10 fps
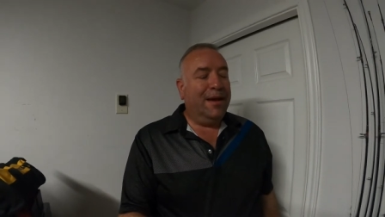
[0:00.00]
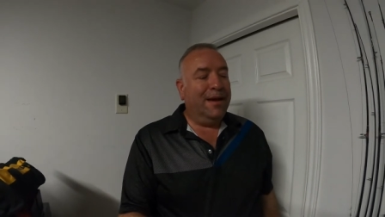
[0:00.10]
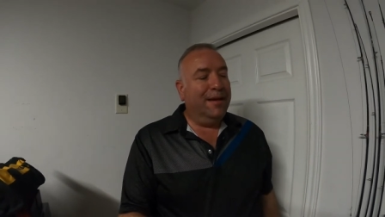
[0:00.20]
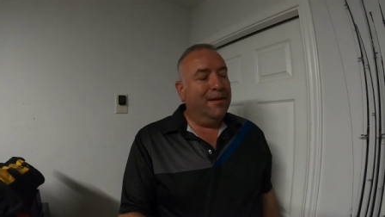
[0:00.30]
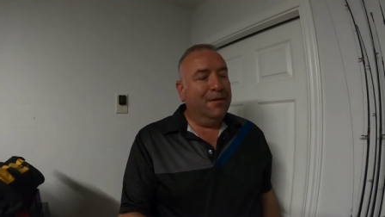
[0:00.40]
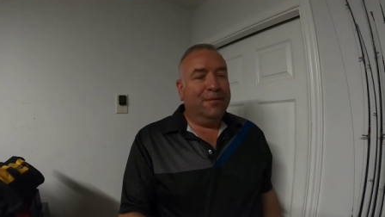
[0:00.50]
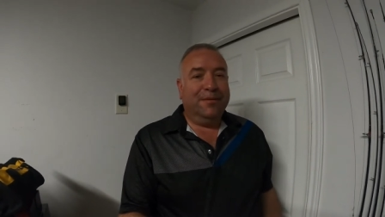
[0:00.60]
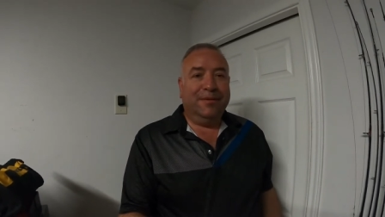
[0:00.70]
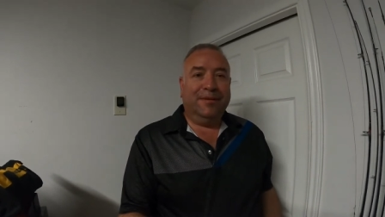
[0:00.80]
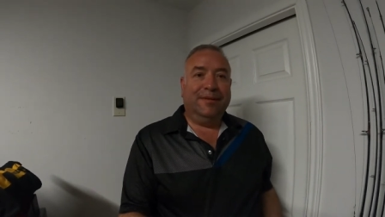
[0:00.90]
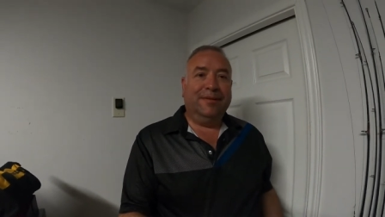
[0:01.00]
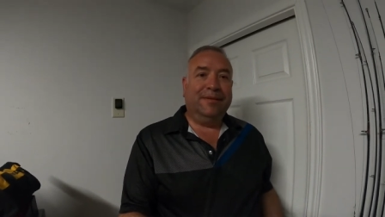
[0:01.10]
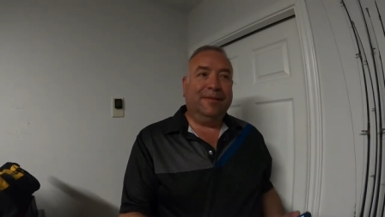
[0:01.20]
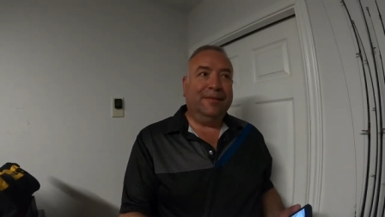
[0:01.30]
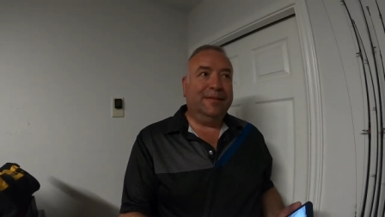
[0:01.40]
You know,
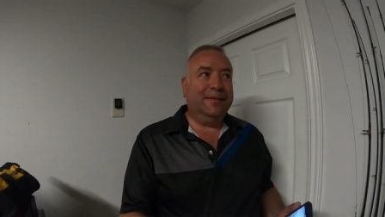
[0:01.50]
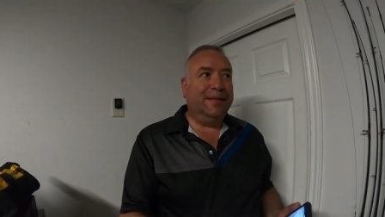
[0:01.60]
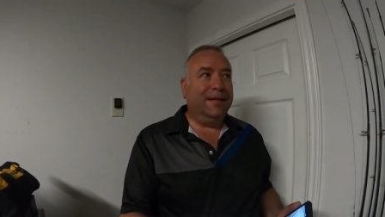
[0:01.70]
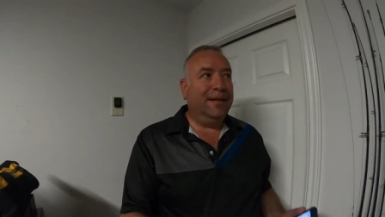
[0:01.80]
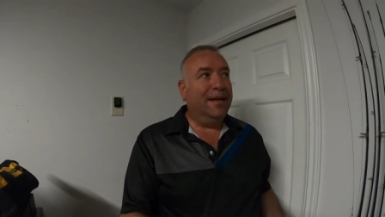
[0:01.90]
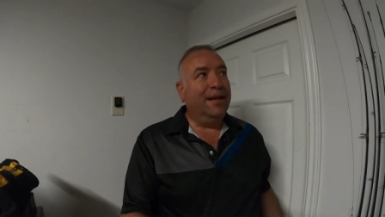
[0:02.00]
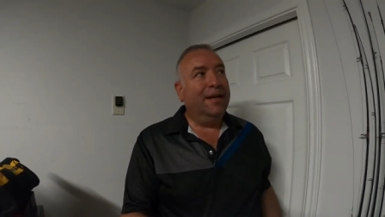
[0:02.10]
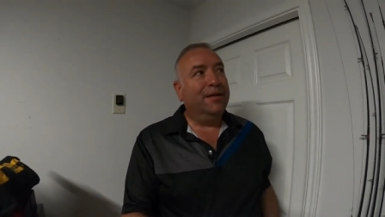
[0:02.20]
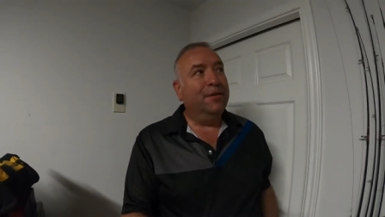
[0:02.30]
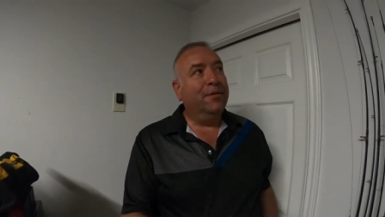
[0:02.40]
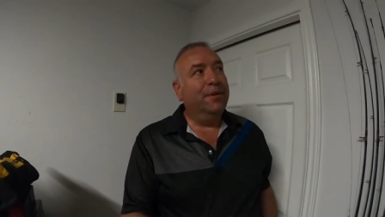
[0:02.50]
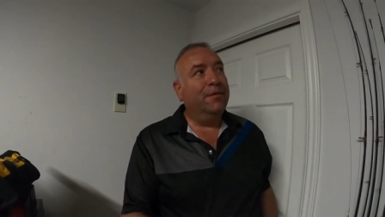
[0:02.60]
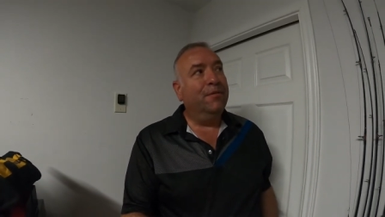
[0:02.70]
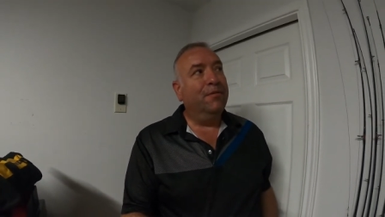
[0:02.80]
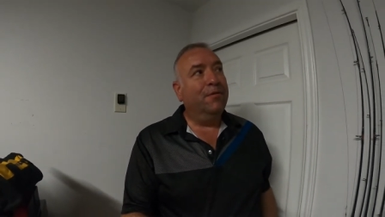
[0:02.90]
I like doing
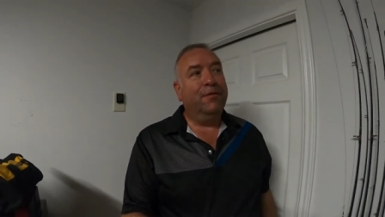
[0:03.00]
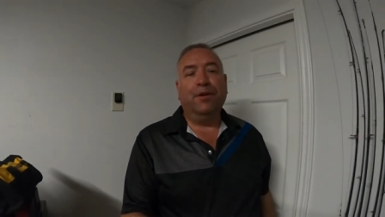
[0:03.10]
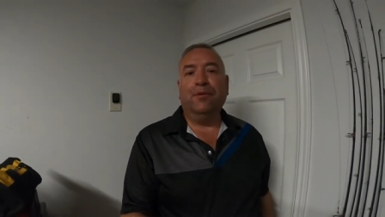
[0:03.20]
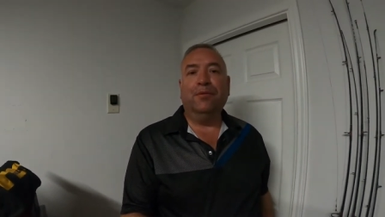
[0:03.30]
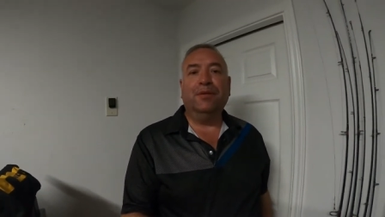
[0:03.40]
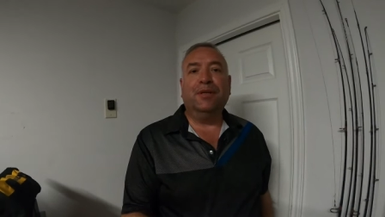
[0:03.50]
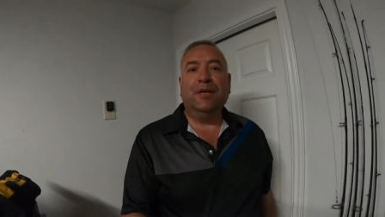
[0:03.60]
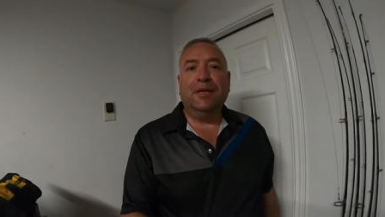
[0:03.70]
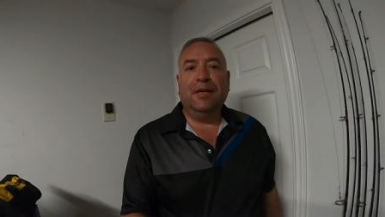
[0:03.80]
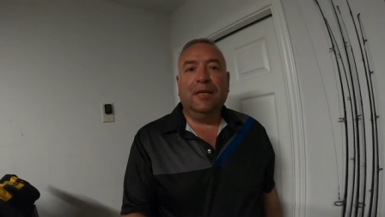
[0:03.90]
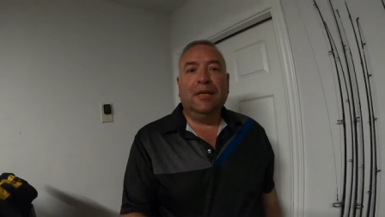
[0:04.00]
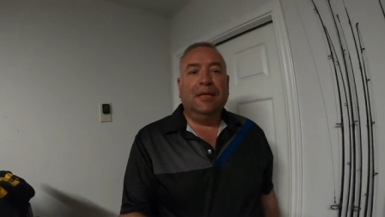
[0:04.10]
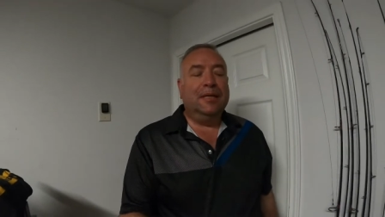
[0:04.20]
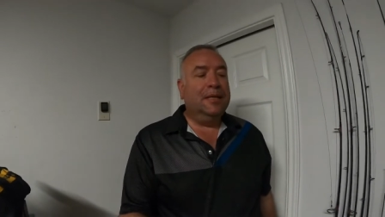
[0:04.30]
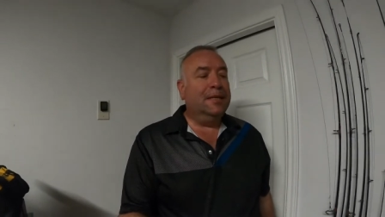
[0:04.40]
reviews.
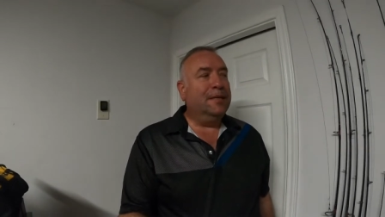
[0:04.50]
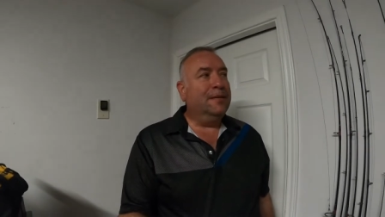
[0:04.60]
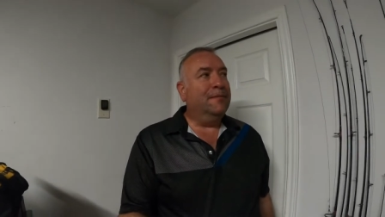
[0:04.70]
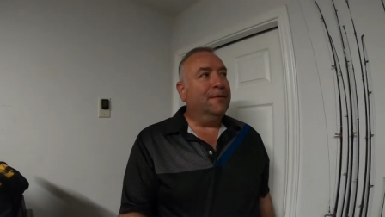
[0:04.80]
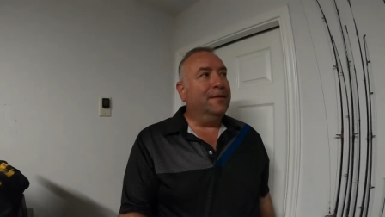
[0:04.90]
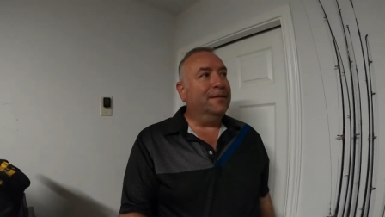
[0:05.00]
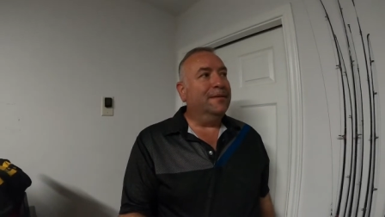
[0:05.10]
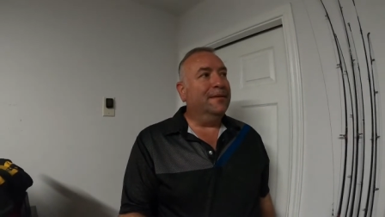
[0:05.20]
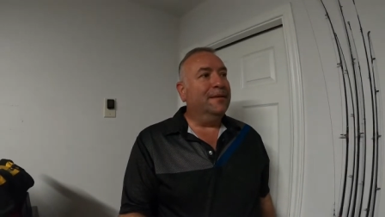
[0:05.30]
It's